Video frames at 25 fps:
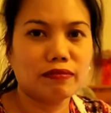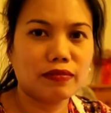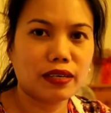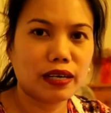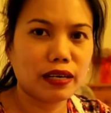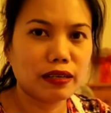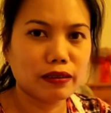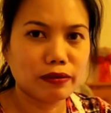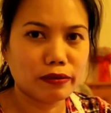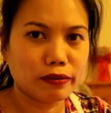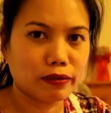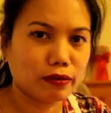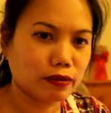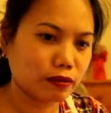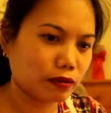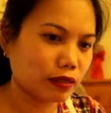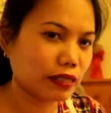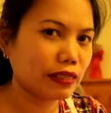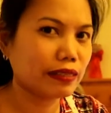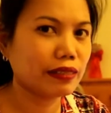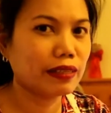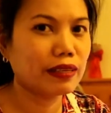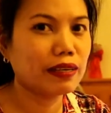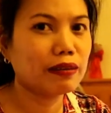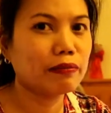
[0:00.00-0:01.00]
I don't know,
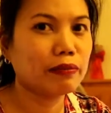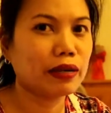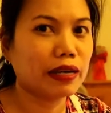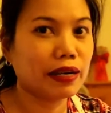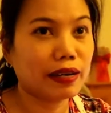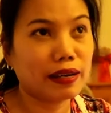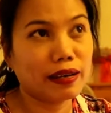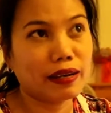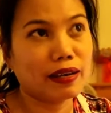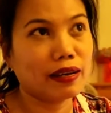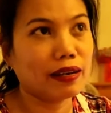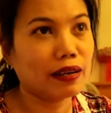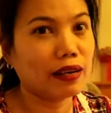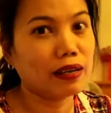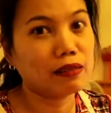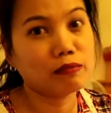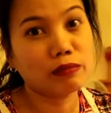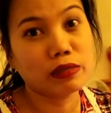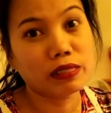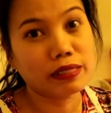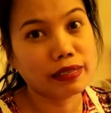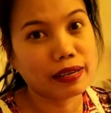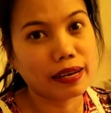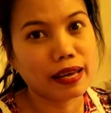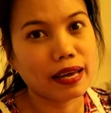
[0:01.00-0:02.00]
hindi mga
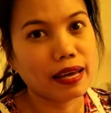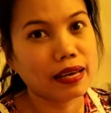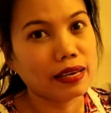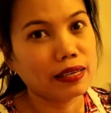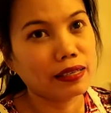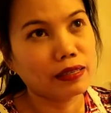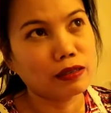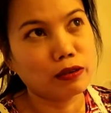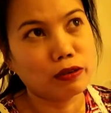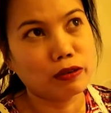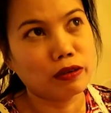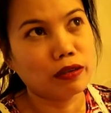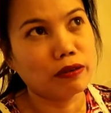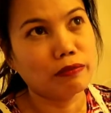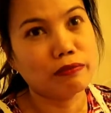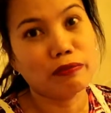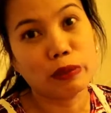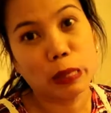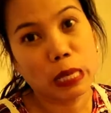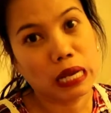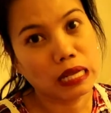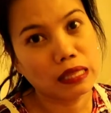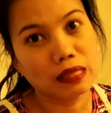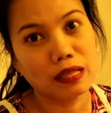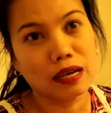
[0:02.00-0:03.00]
Calvin Klein or
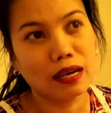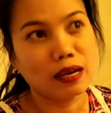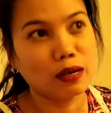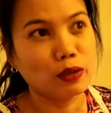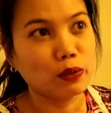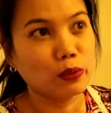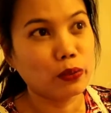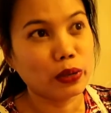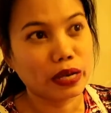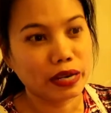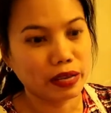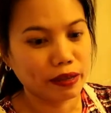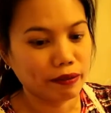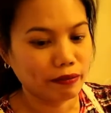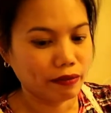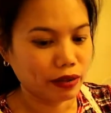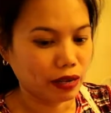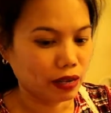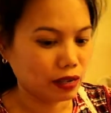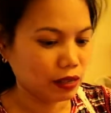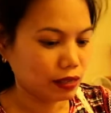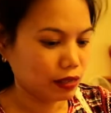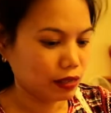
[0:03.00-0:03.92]
Prada or whatever.